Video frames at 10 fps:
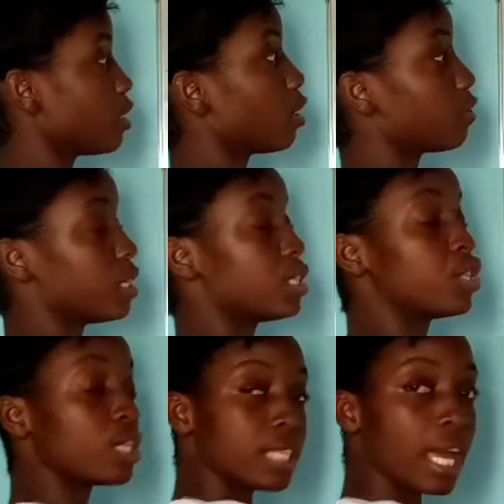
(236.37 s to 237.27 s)
all of this
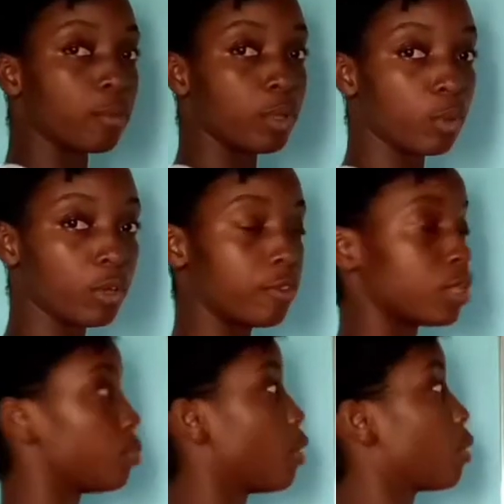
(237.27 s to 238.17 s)
just like we would for
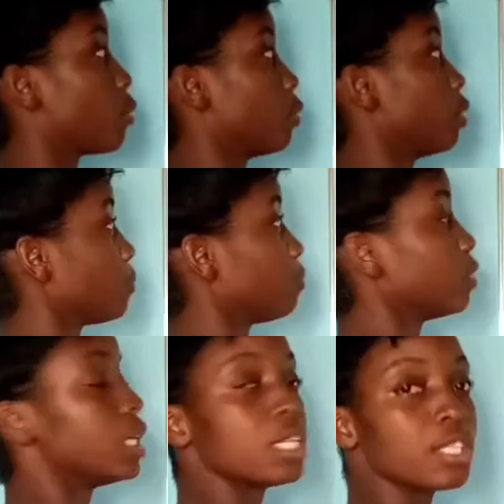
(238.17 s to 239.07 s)
the power rule.
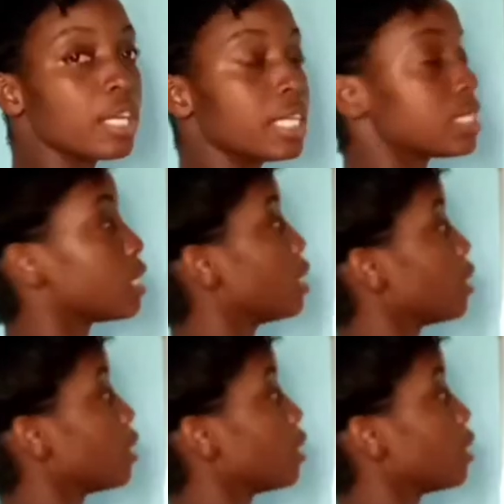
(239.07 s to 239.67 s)
So it's